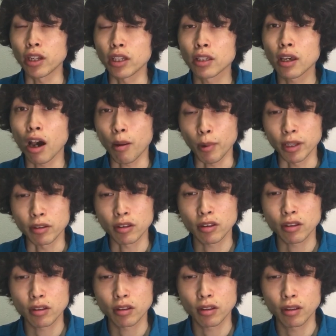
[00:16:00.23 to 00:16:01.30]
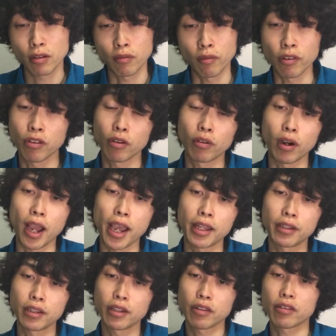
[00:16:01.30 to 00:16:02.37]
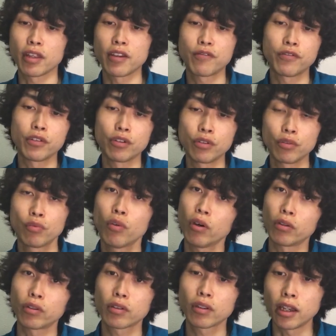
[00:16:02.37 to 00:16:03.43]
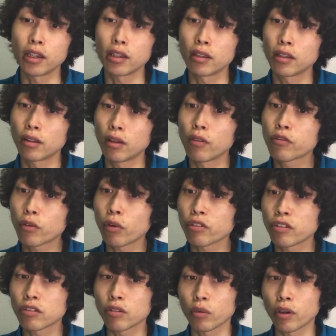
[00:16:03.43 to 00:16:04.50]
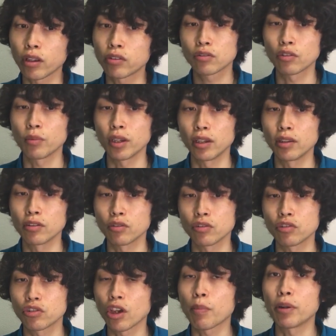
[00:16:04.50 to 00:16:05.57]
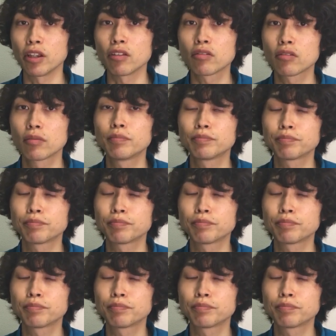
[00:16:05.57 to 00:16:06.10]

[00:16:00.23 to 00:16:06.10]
any comments with your ideas if you want, and of course it's okay to be in Japanese.